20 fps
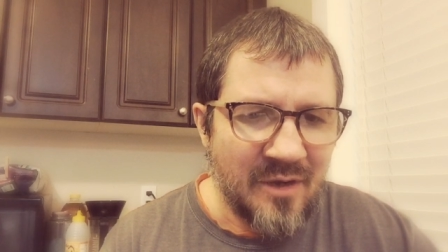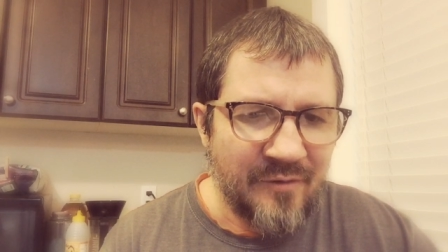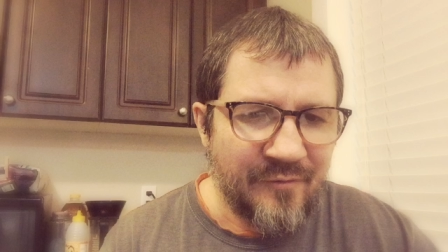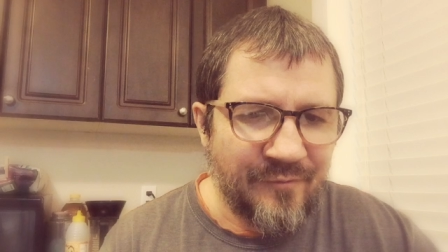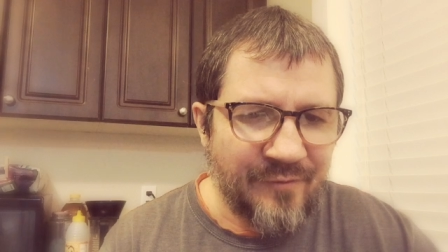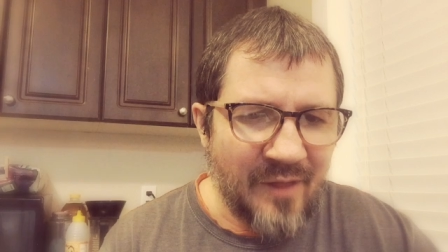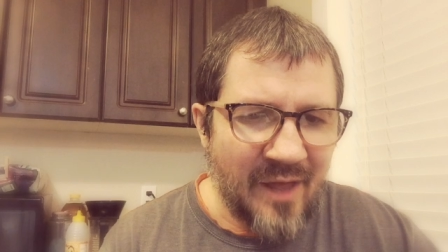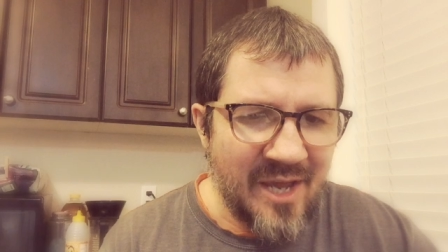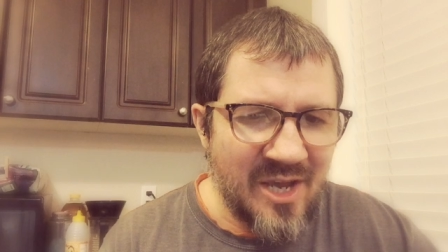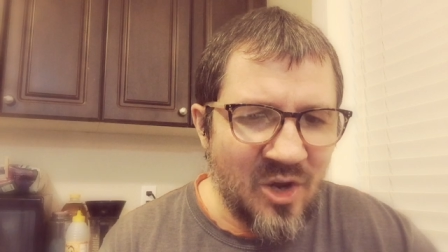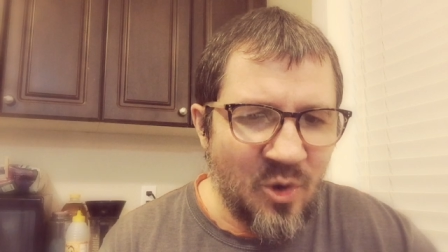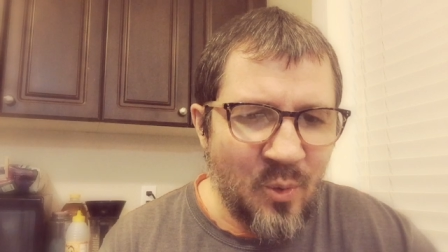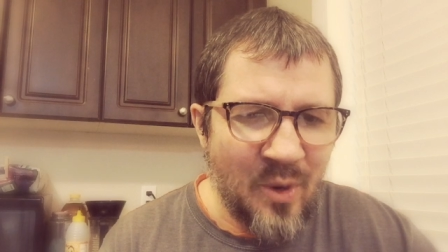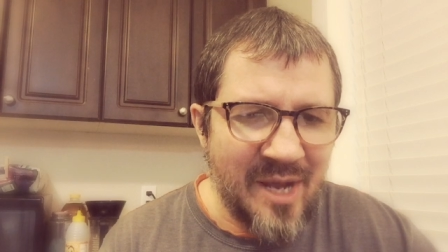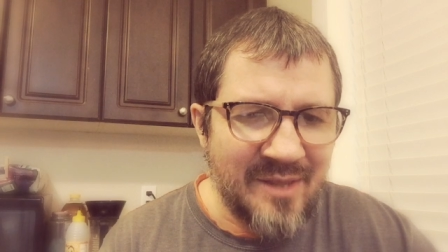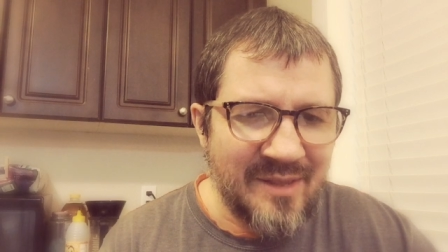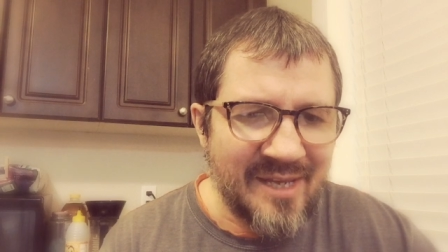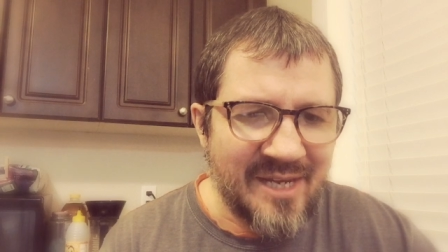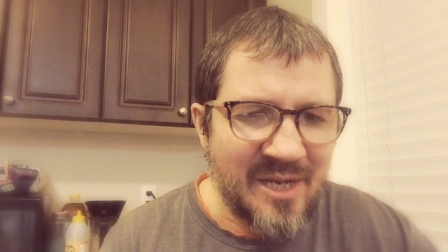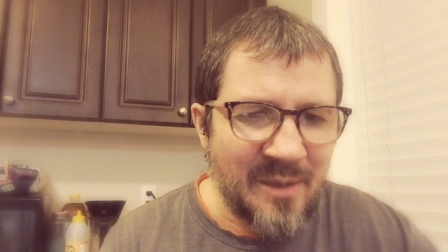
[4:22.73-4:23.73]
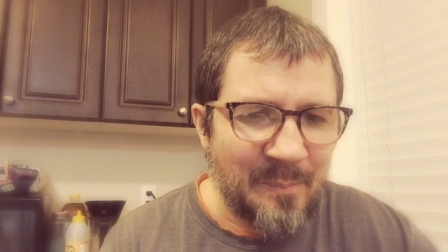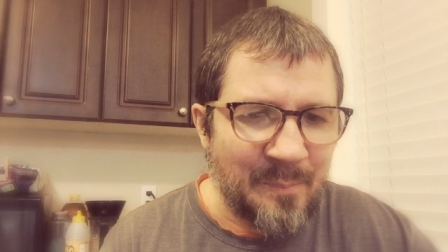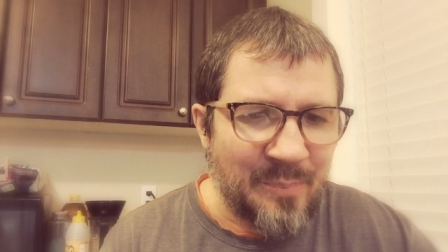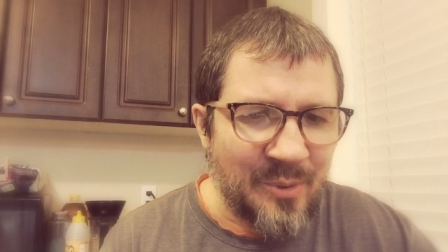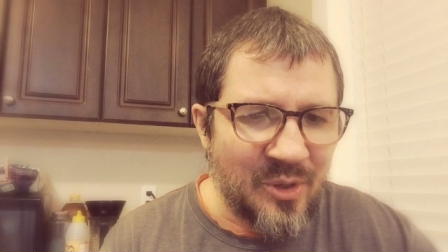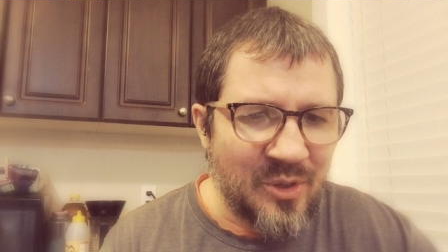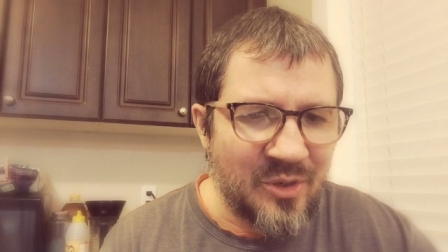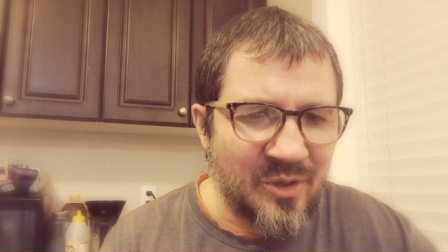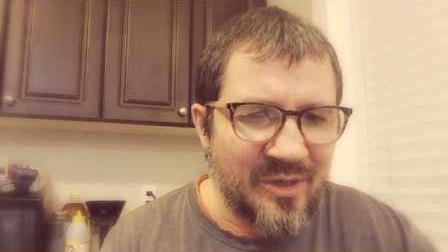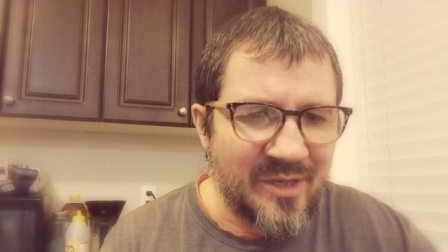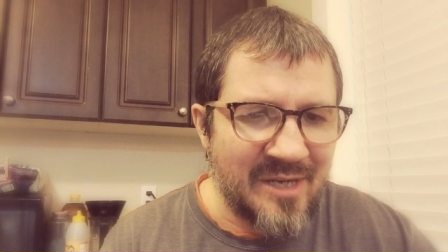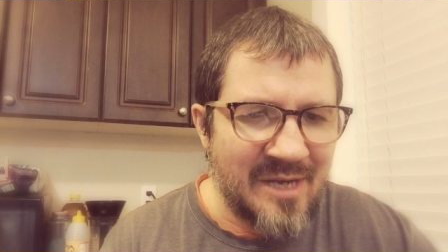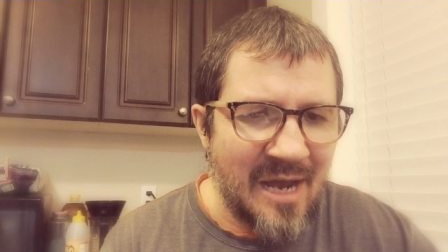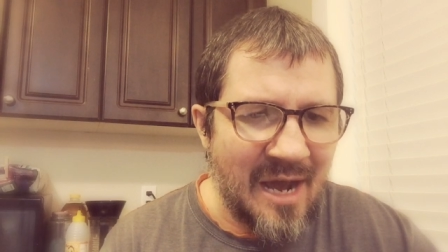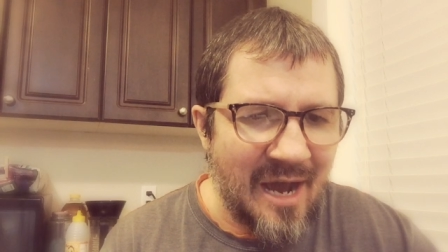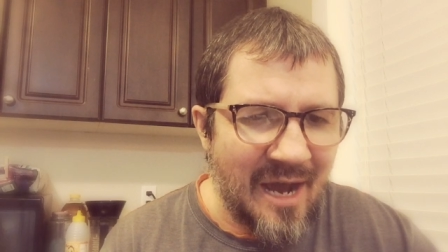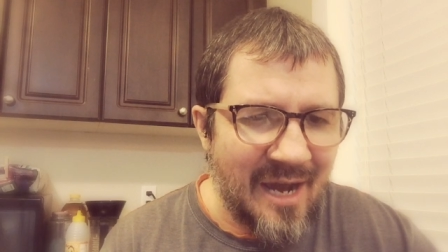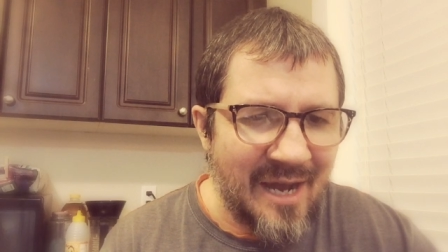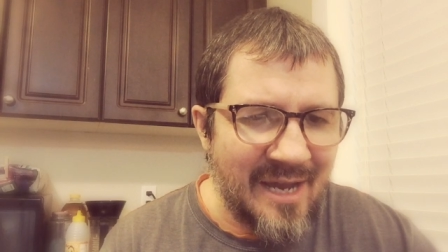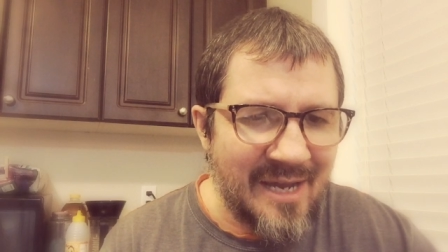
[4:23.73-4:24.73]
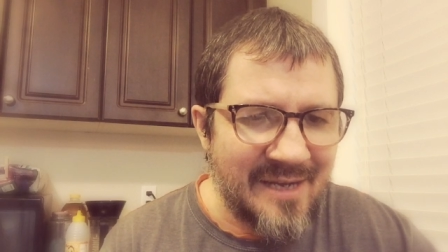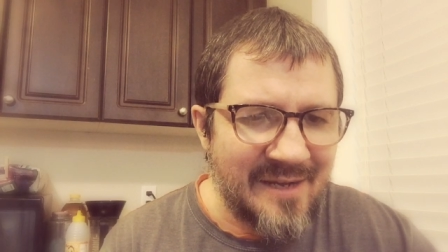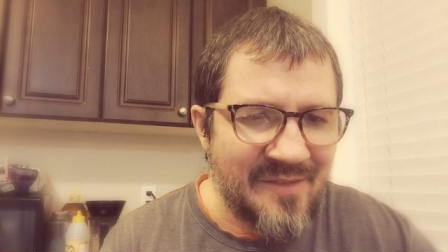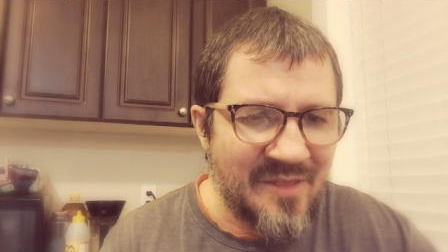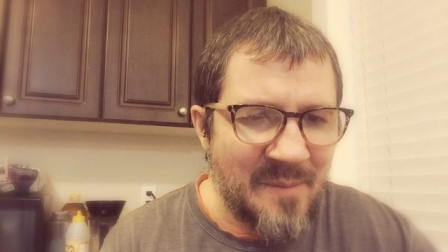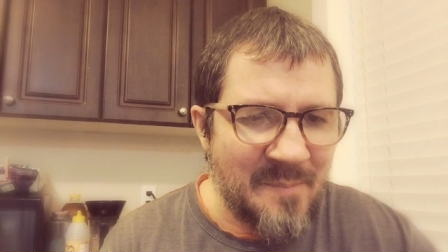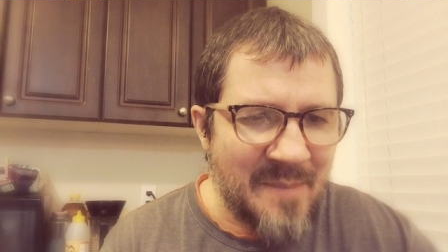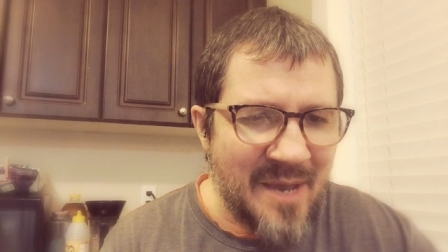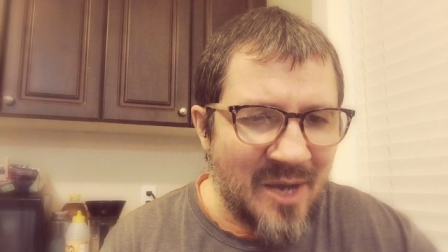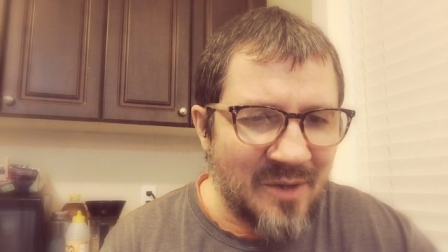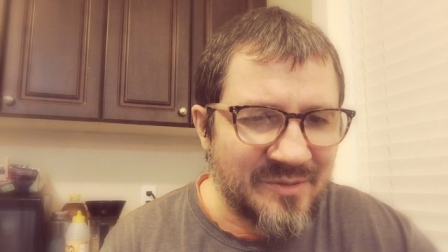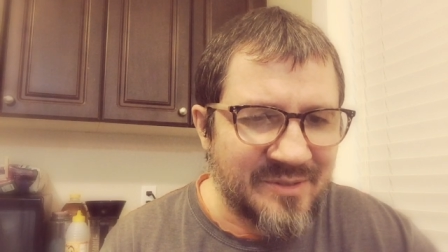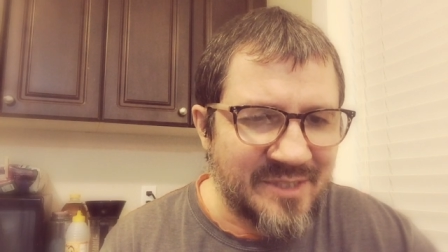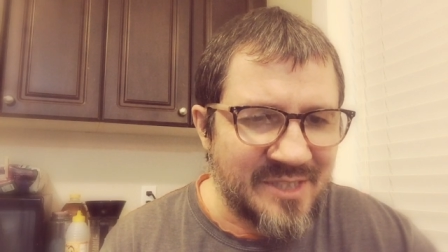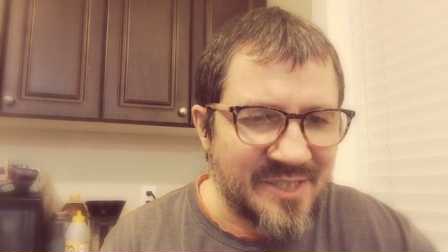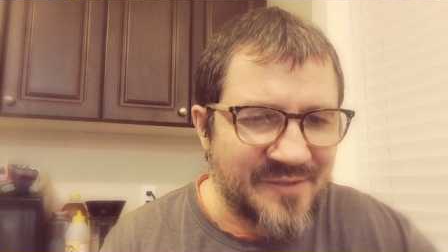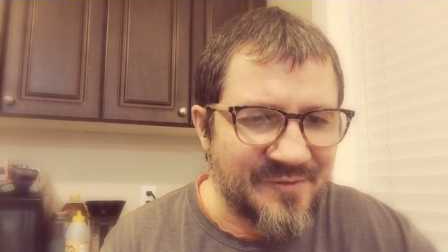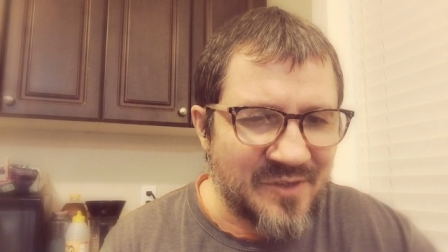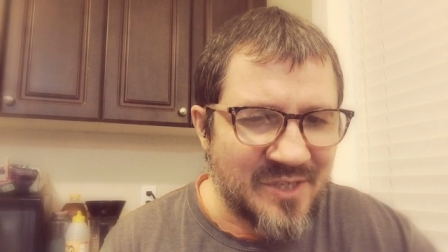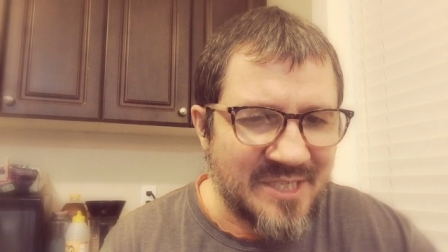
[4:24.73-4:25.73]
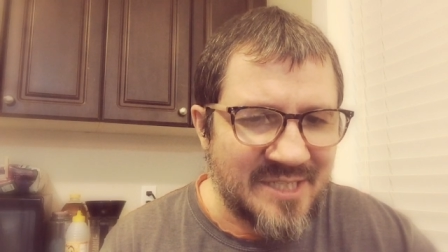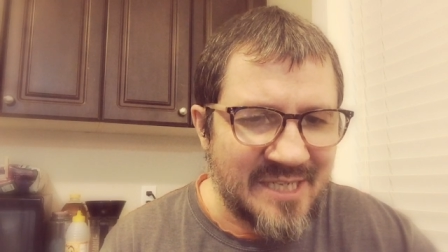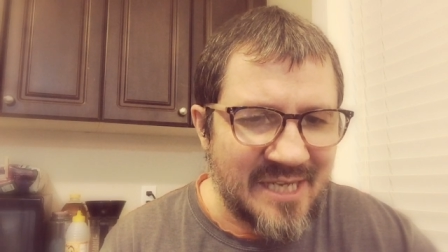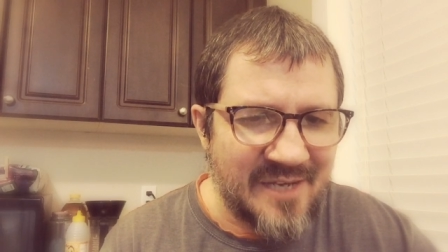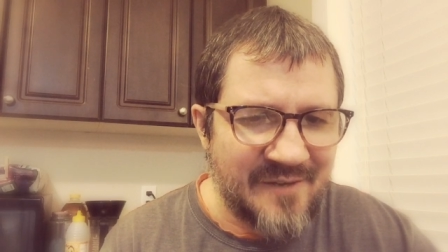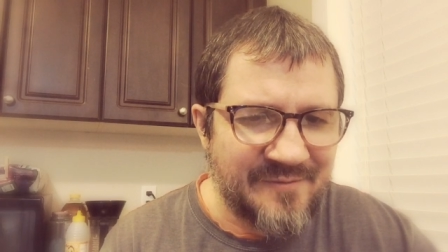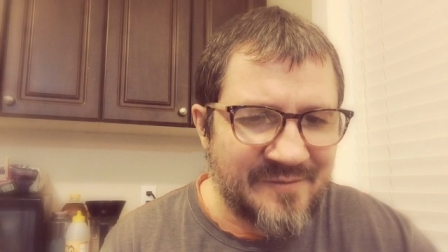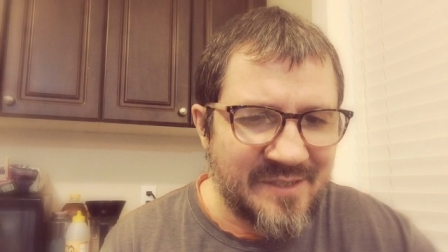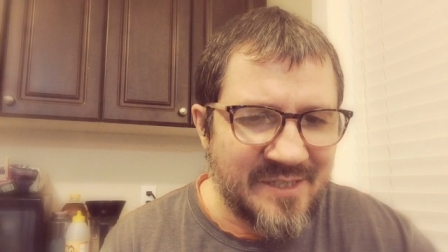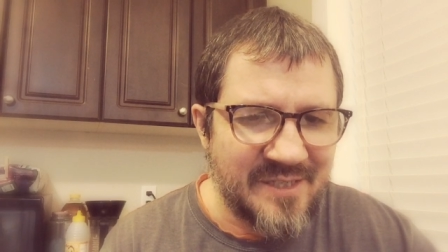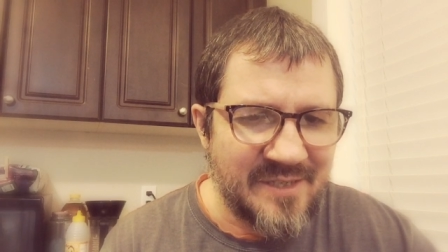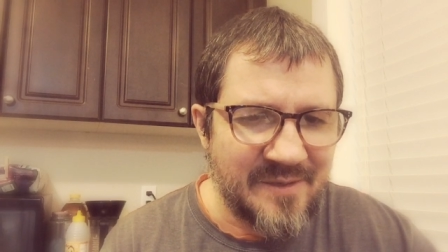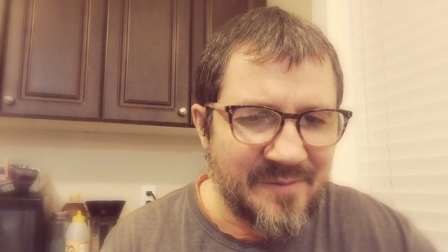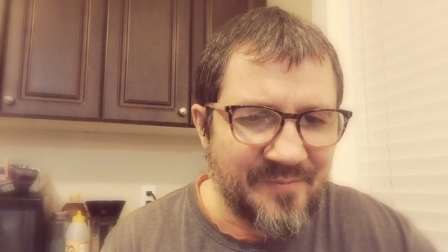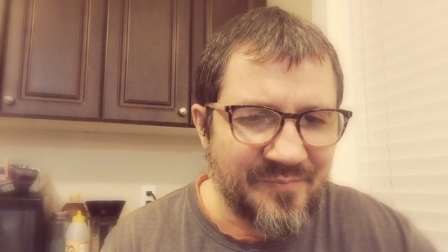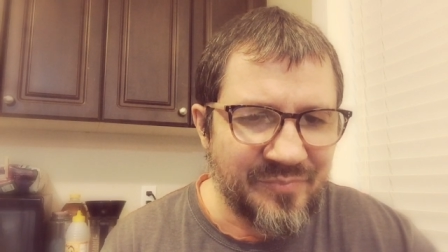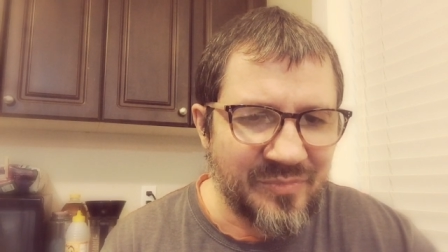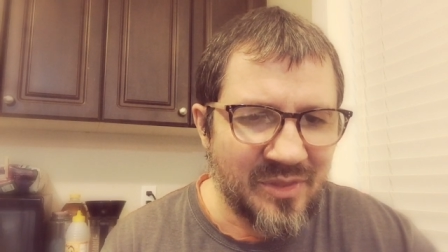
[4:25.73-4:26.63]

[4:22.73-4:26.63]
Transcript: Fly away like a bird and hide in the mountains for safety.